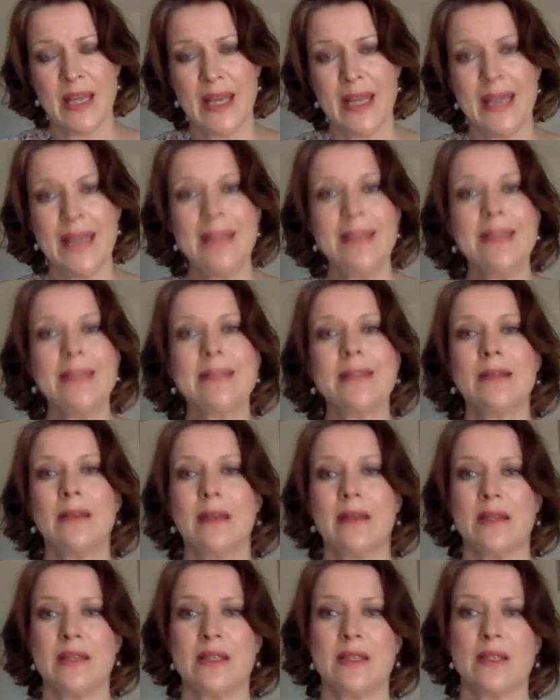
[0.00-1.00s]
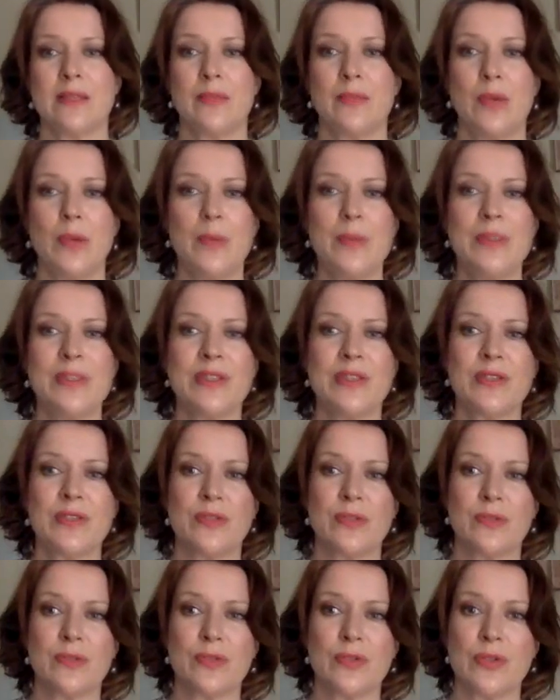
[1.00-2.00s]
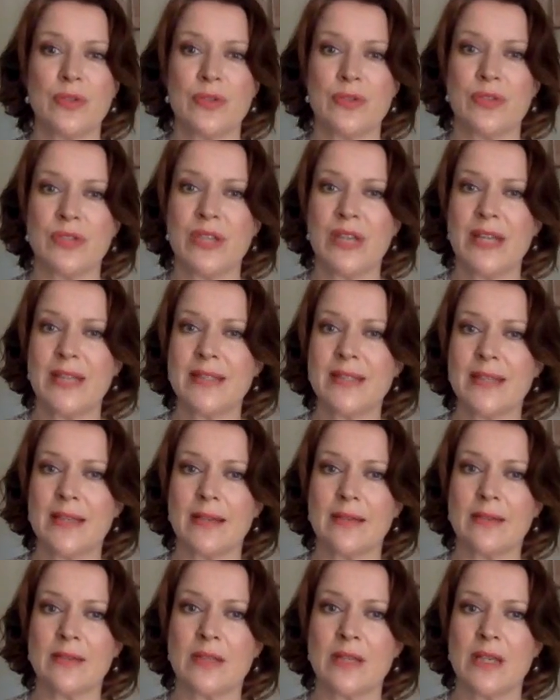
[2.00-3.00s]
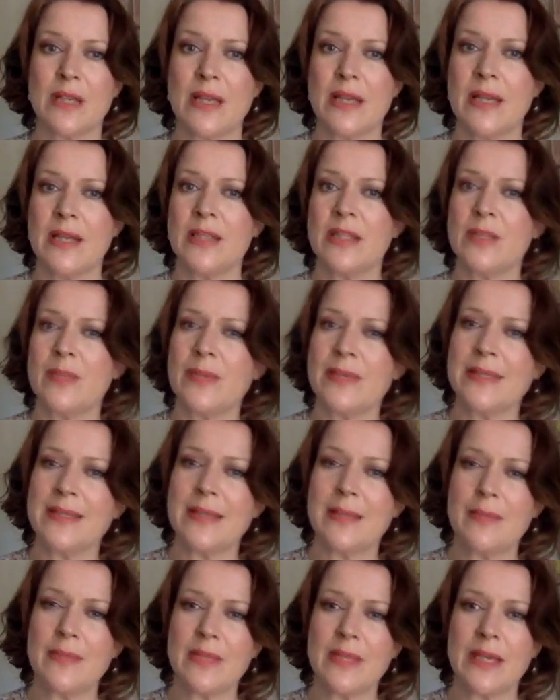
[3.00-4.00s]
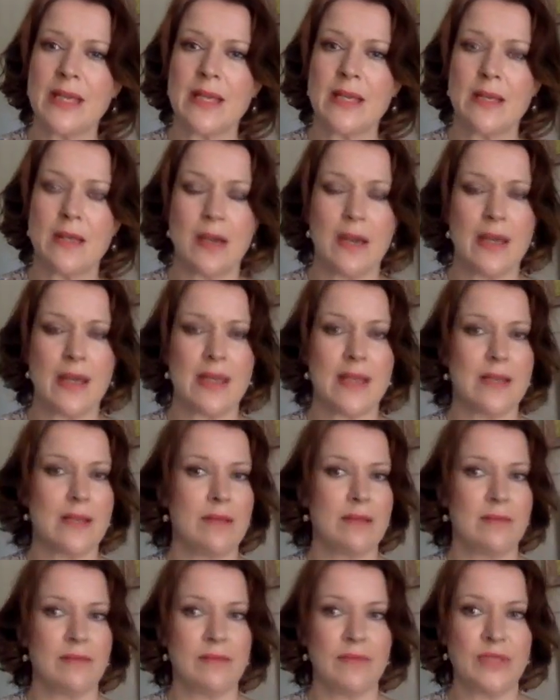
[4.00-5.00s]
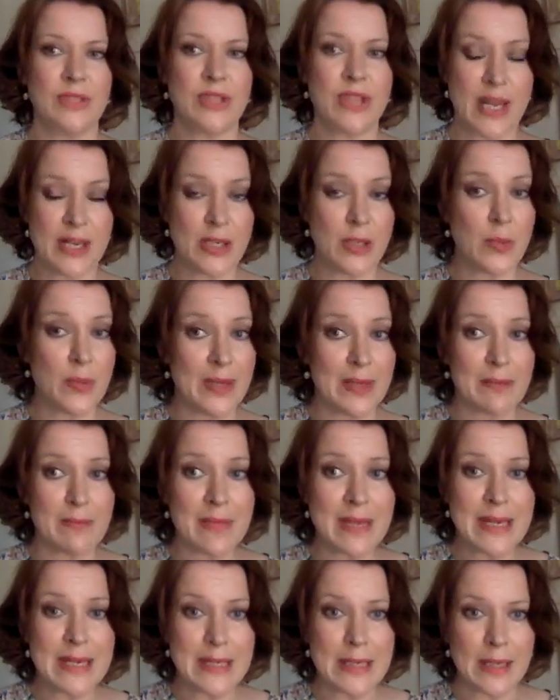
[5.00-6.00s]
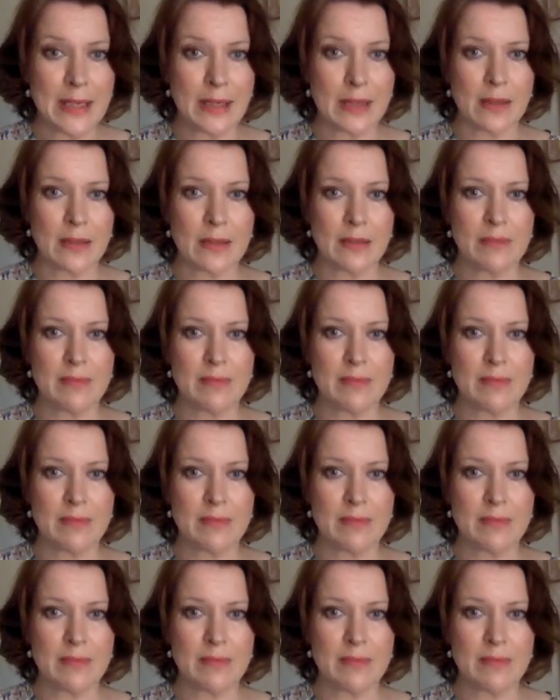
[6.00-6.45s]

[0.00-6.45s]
In this light, propositional truth turns out to be something like genuine meaning,